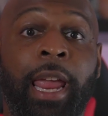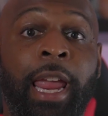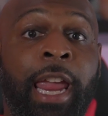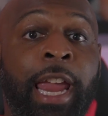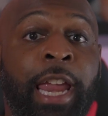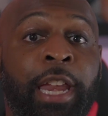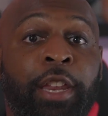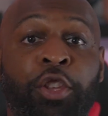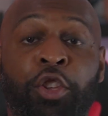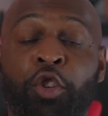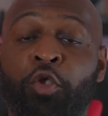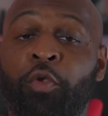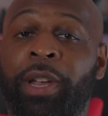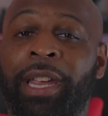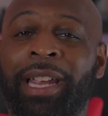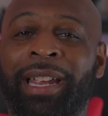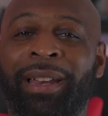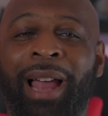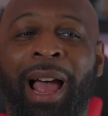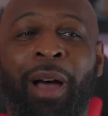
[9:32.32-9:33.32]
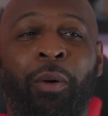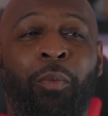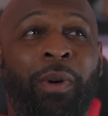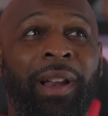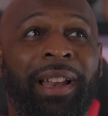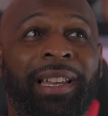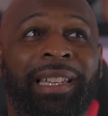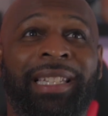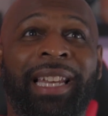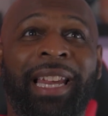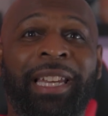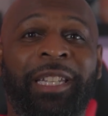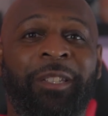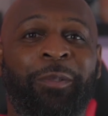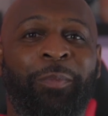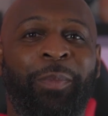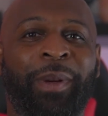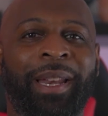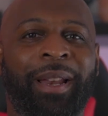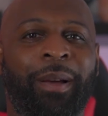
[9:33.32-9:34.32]
and you can, I wanna say,
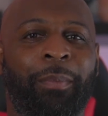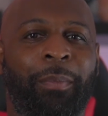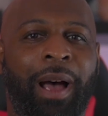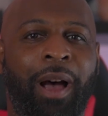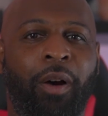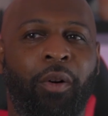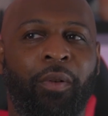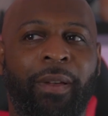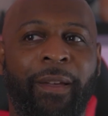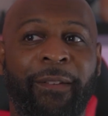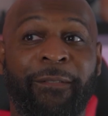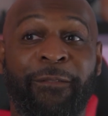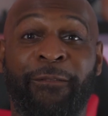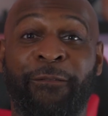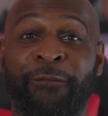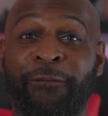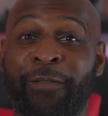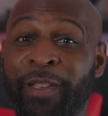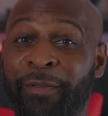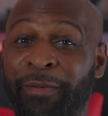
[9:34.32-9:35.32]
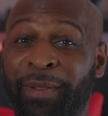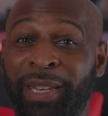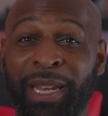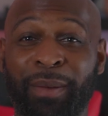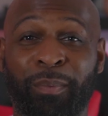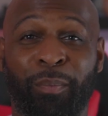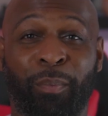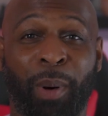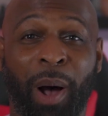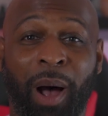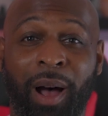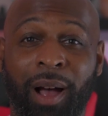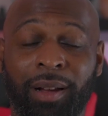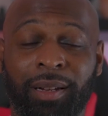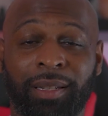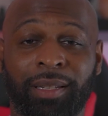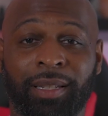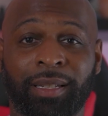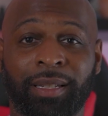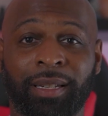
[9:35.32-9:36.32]
spend about 50
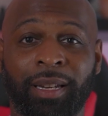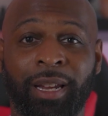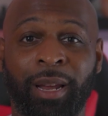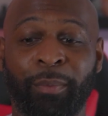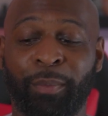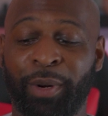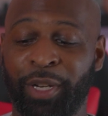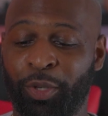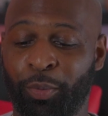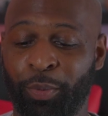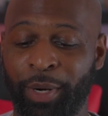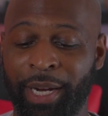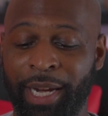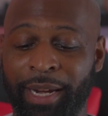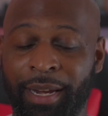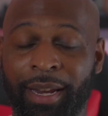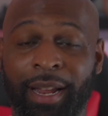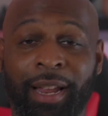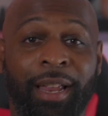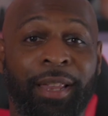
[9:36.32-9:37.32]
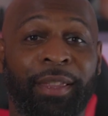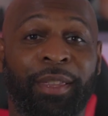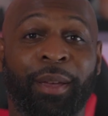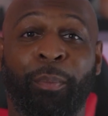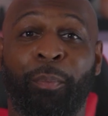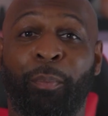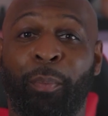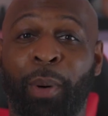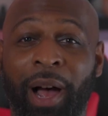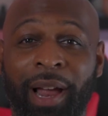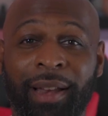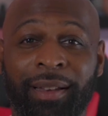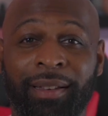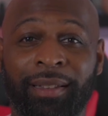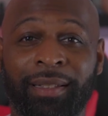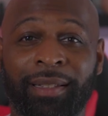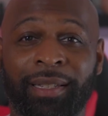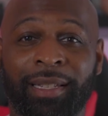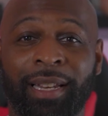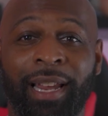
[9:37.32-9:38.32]
bucks between the
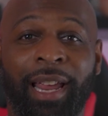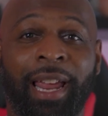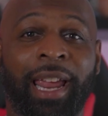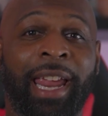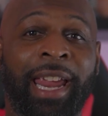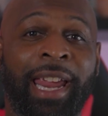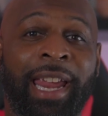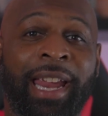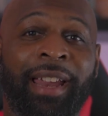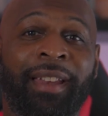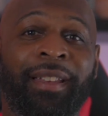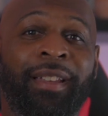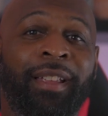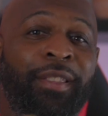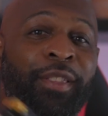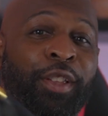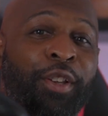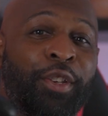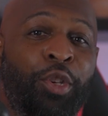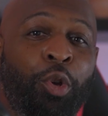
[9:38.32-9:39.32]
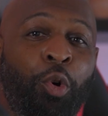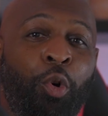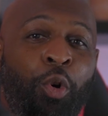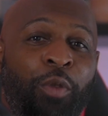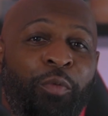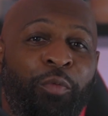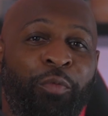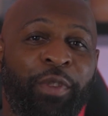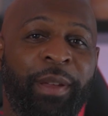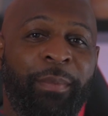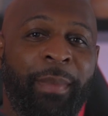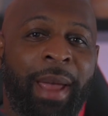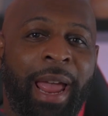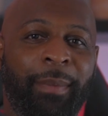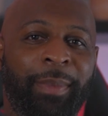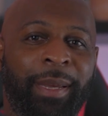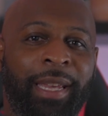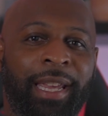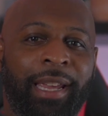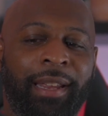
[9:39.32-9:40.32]
buttons and the Dawn
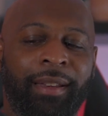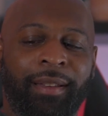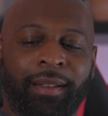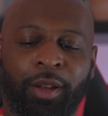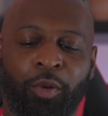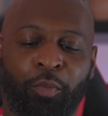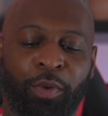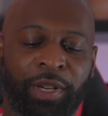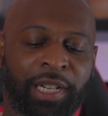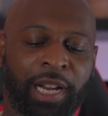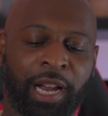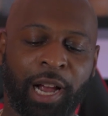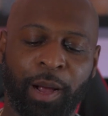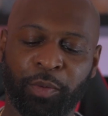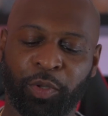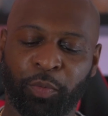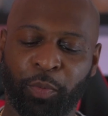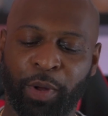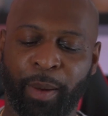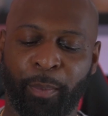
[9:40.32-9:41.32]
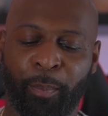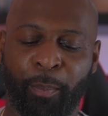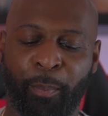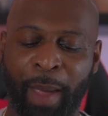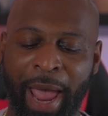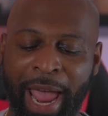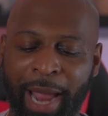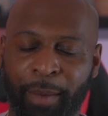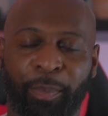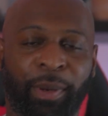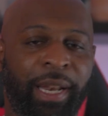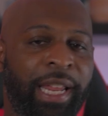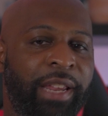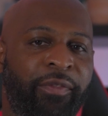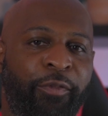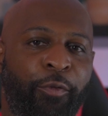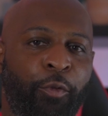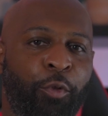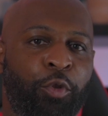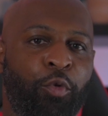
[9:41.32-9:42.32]
remap kit, which comes with a backplate
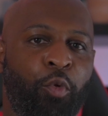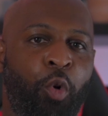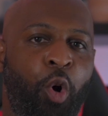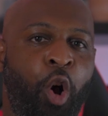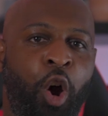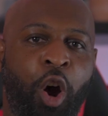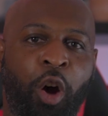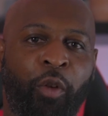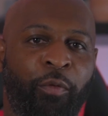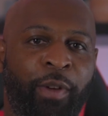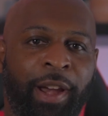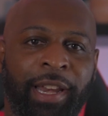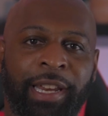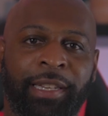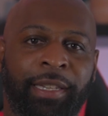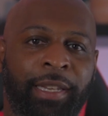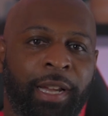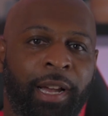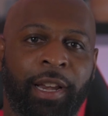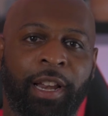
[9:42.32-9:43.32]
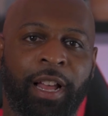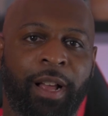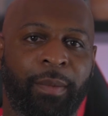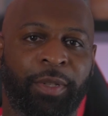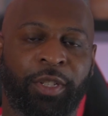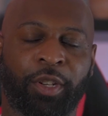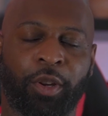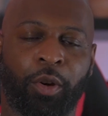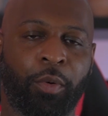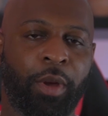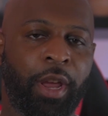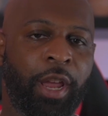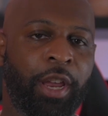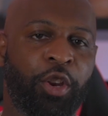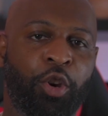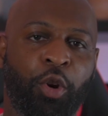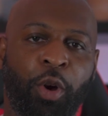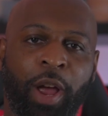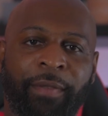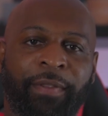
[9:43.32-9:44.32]
for you already done up, so
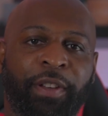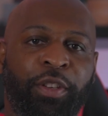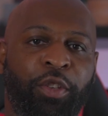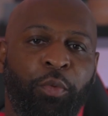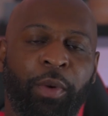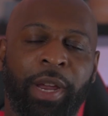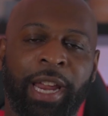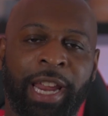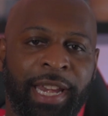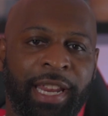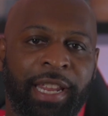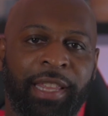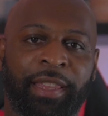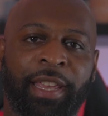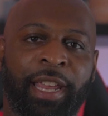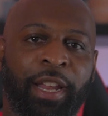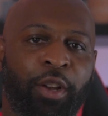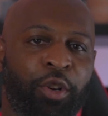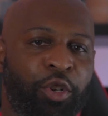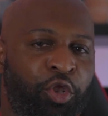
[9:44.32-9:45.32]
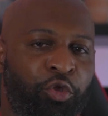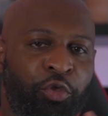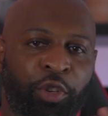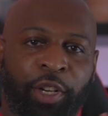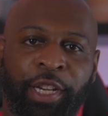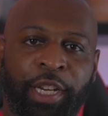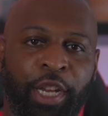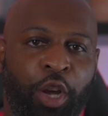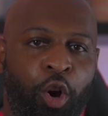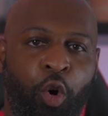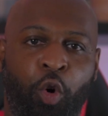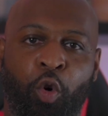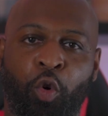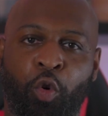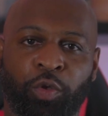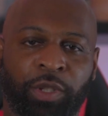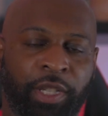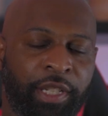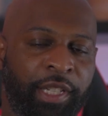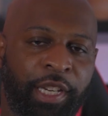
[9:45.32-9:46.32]
you don't have to do anything or drill any
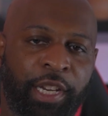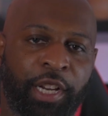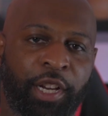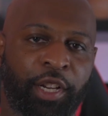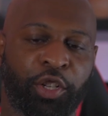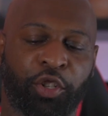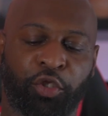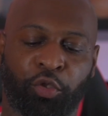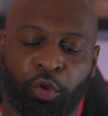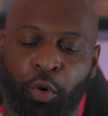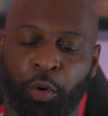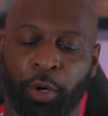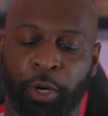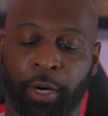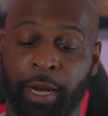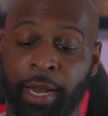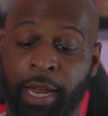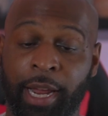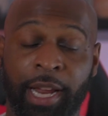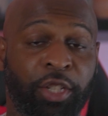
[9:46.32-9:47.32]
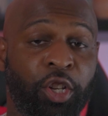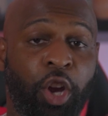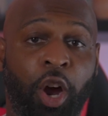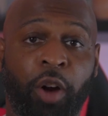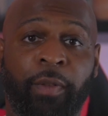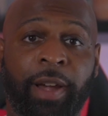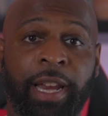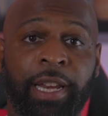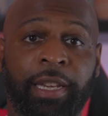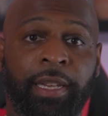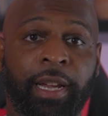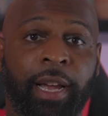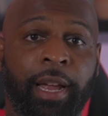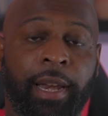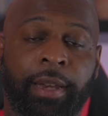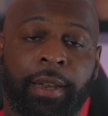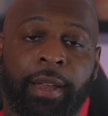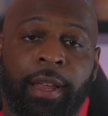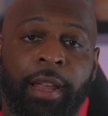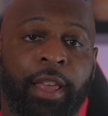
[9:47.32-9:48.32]
holes into your controller. It's already
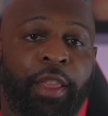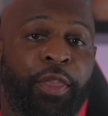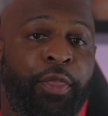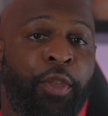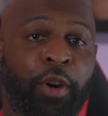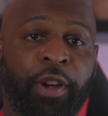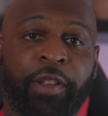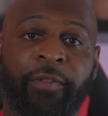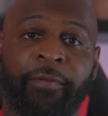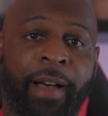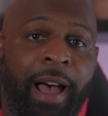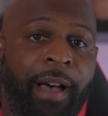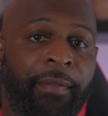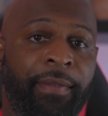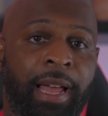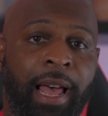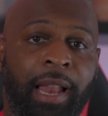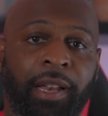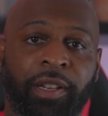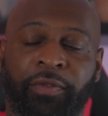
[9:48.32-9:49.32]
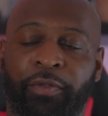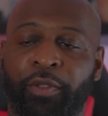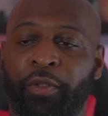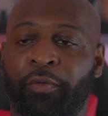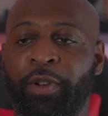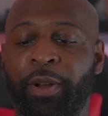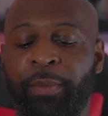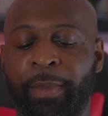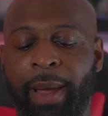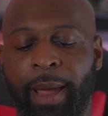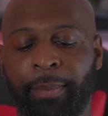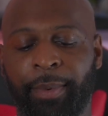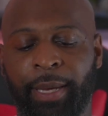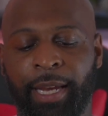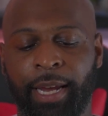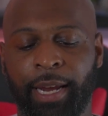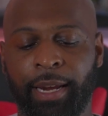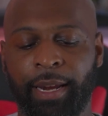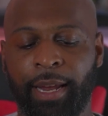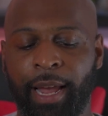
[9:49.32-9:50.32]
done. $35 for the remap
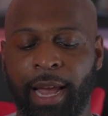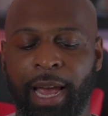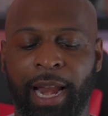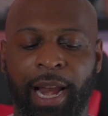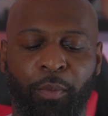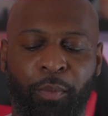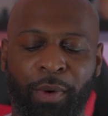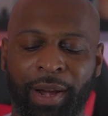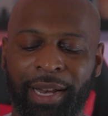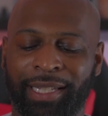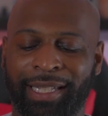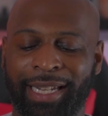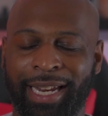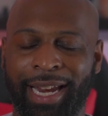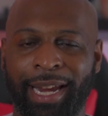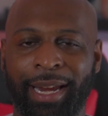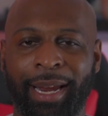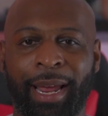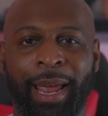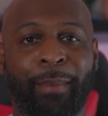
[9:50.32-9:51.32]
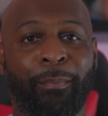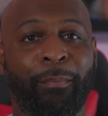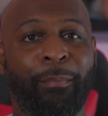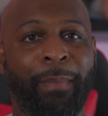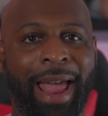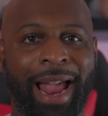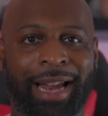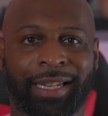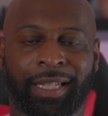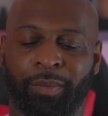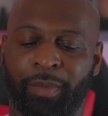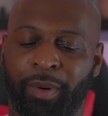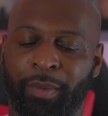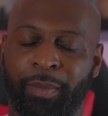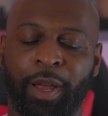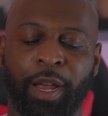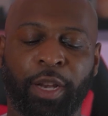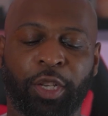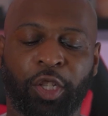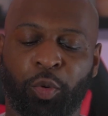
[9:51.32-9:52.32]
kit, and I wanna say
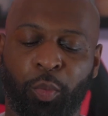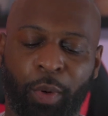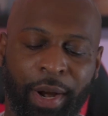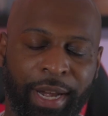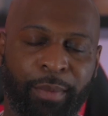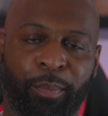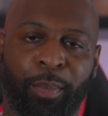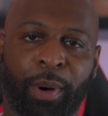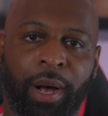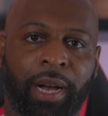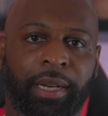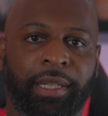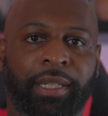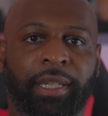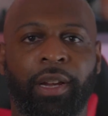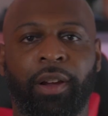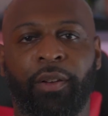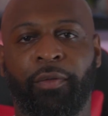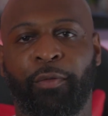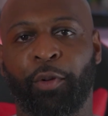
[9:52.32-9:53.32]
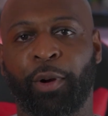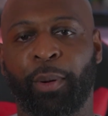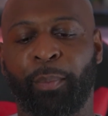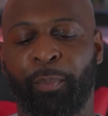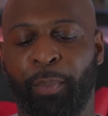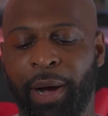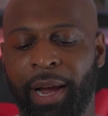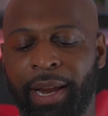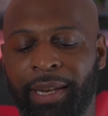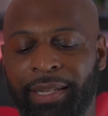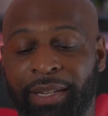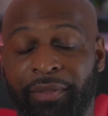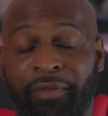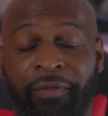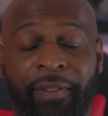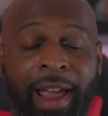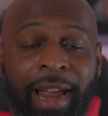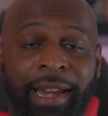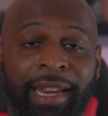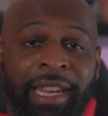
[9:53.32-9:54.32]
maximum 20 bucks for the buttons. In
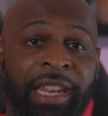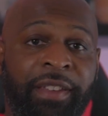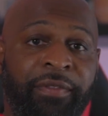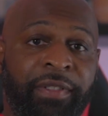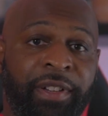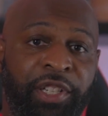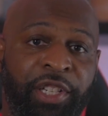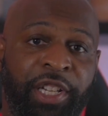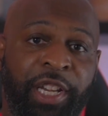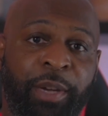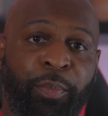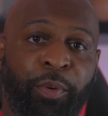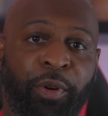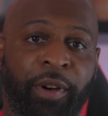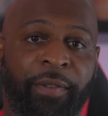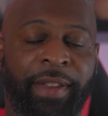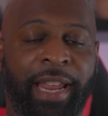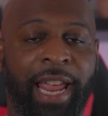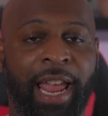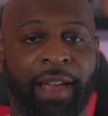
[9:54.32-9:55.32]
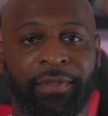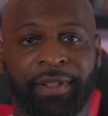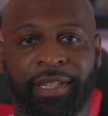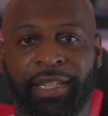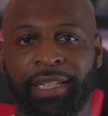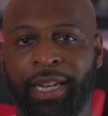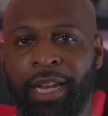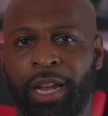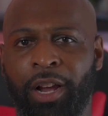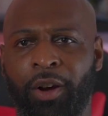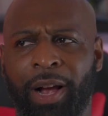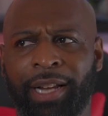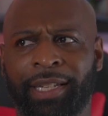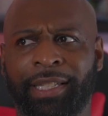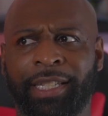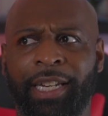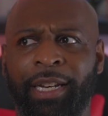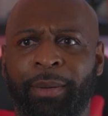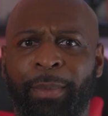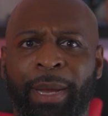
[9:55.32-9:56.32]
fact, even cheaper if they have a sale. I've
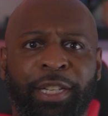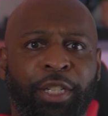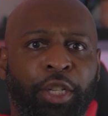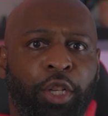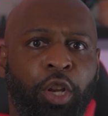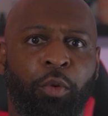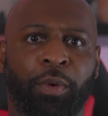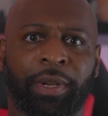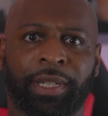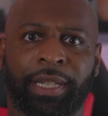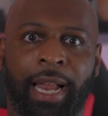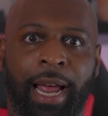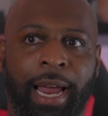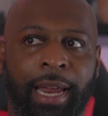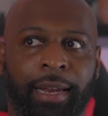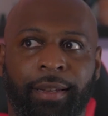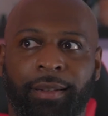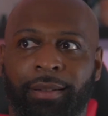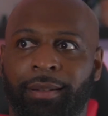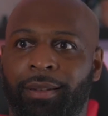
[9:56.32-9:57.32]
seen them as low as like